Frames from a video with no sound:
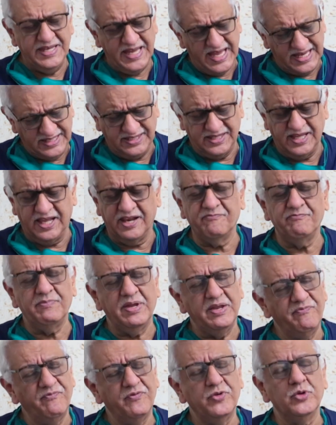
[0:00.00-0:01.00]
Yes, there have
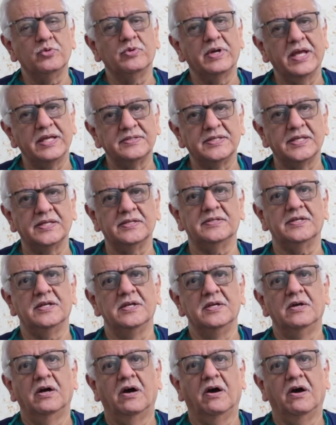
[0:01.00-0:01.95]
been few cases